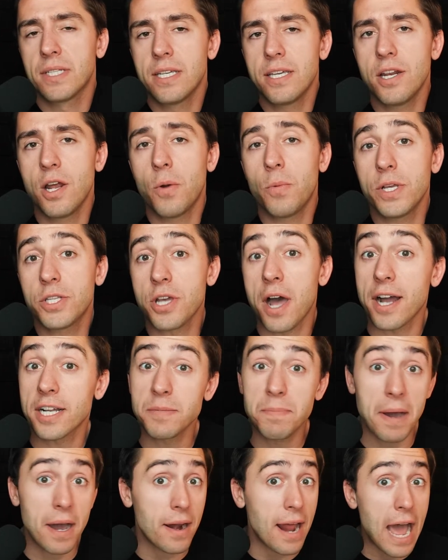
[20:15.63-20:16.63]
you know, we
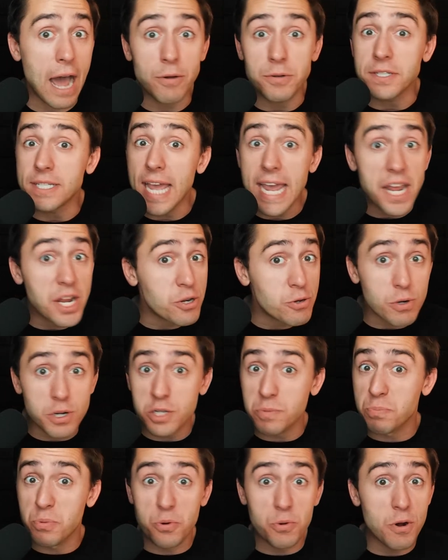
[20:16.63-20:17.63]
talked about how
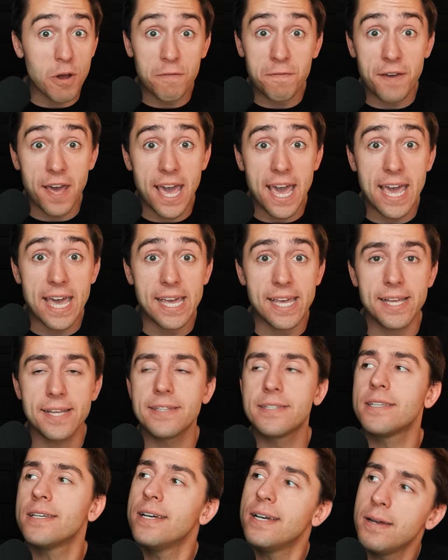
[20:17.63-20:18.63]
dangerous Bruno Ferreira
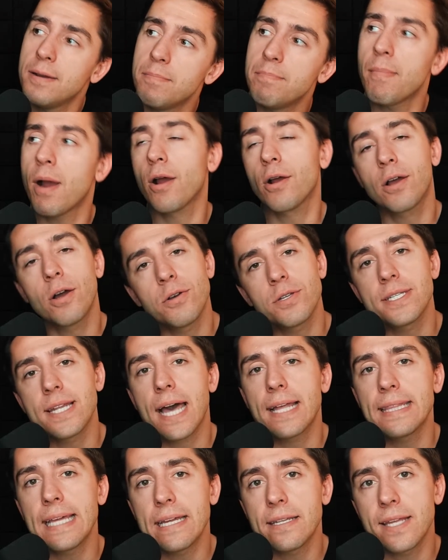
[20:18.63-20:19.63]
is. Marcos
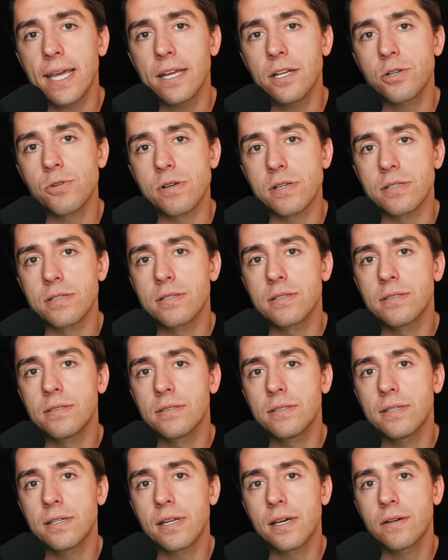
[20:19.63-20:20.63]
not that dangerous,
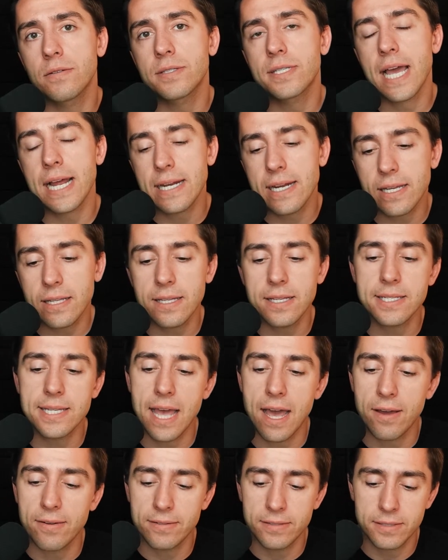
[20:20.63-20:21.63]
you know, technically
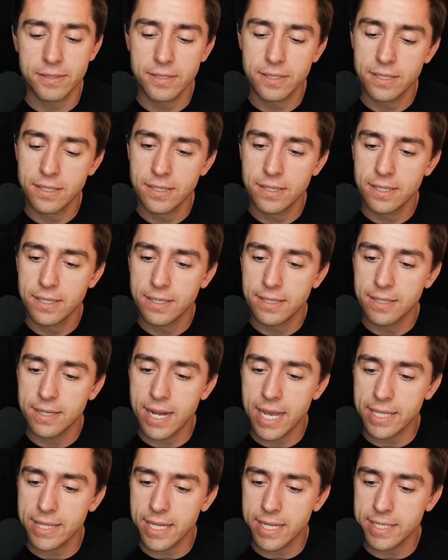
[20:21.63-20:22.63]
sound,
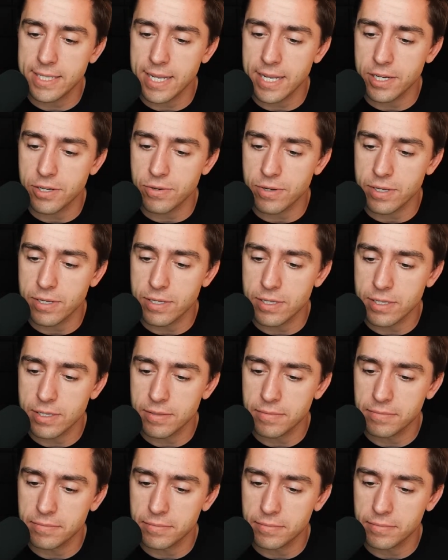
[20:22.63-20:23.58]
not that dangerous.